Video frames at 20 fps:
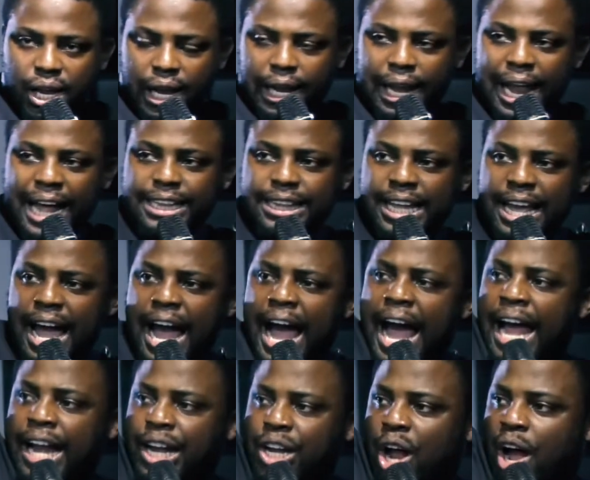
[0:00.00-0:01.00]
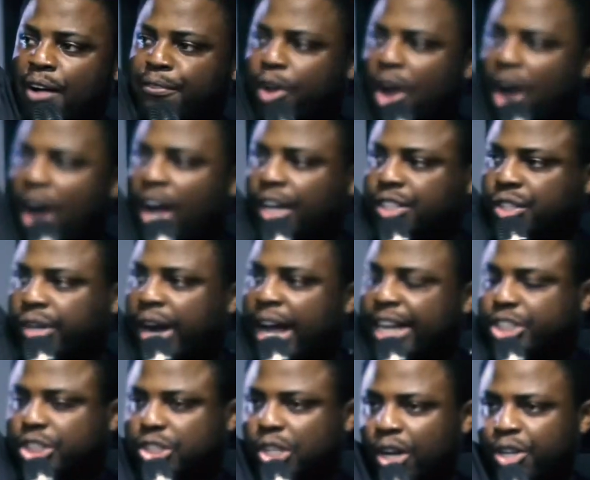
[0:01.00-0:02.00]
let the hand of God
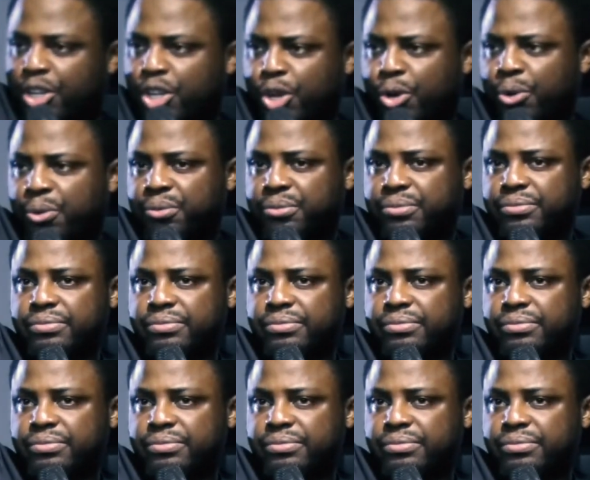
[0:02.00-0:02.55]
rest on you.